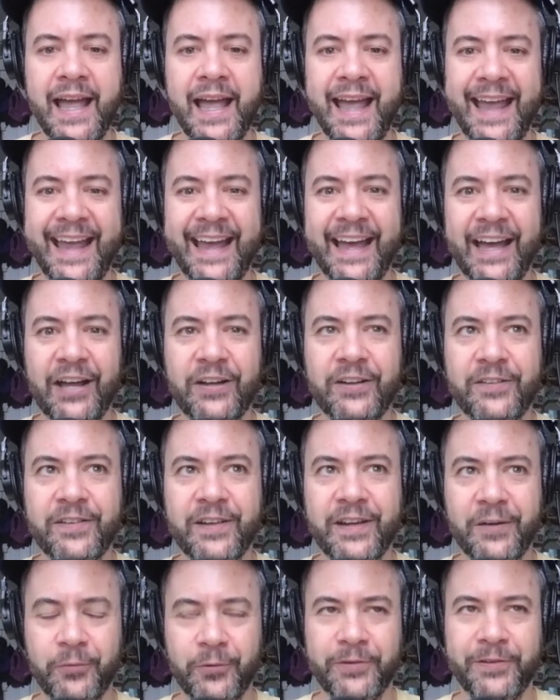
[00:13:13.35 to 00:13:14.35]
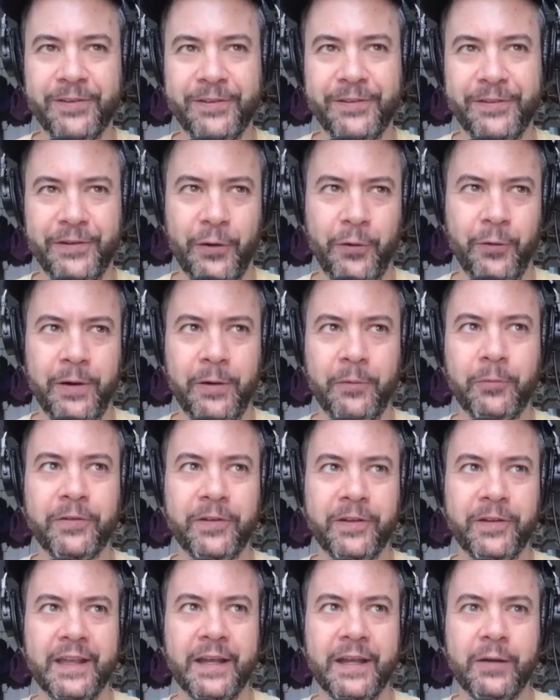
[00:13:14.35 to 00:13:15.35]
and it was so it was a
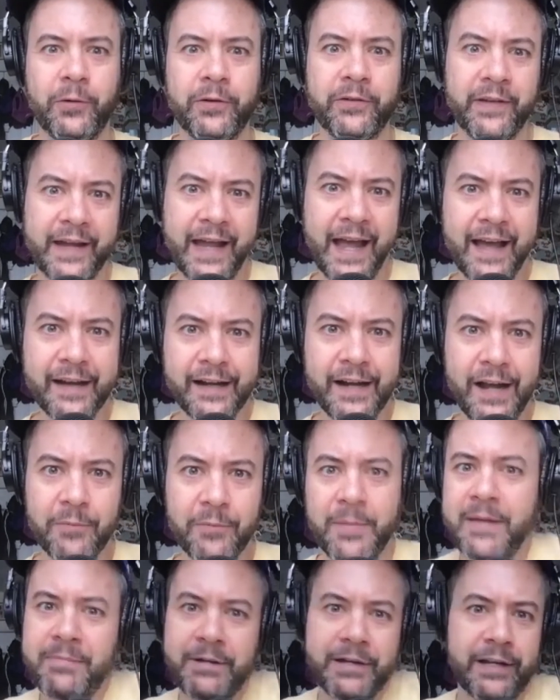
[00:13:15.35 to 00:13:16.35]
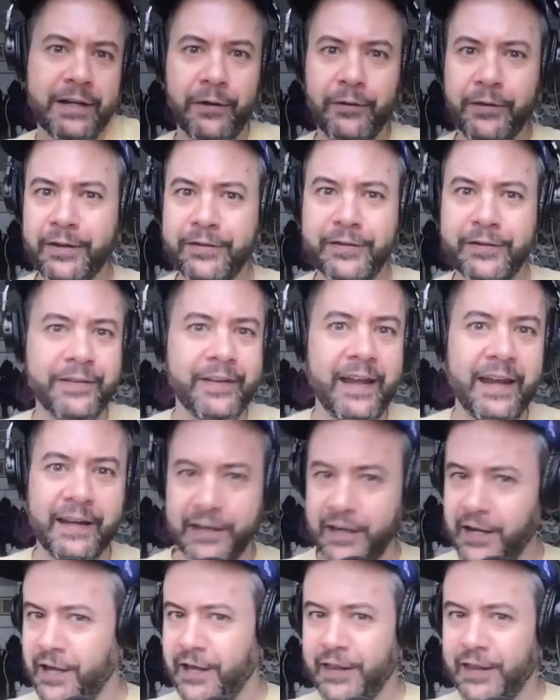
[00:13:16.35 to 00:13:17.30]
thing where it's like i don't know maybe you know this is like